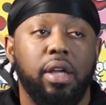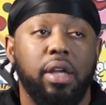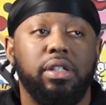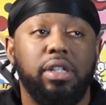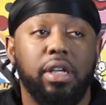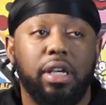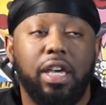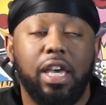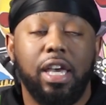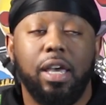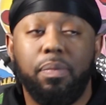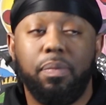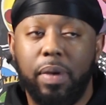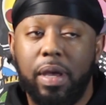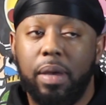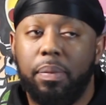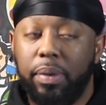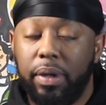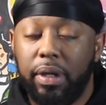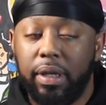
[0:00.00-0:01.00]
to keep
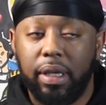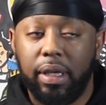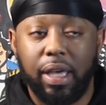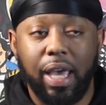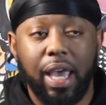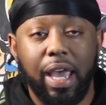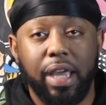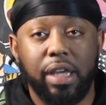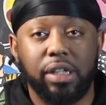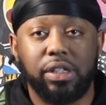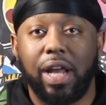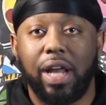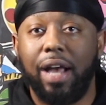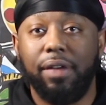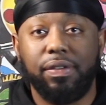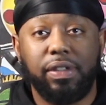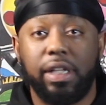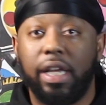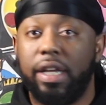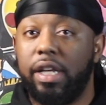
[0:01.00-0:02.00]
people engaged.
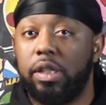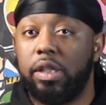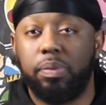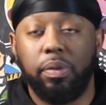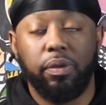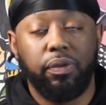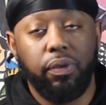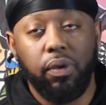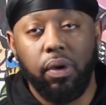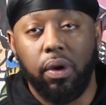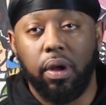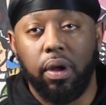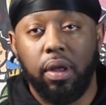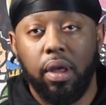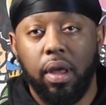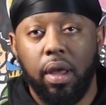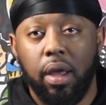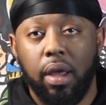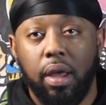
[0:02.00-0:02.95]
I've said this before.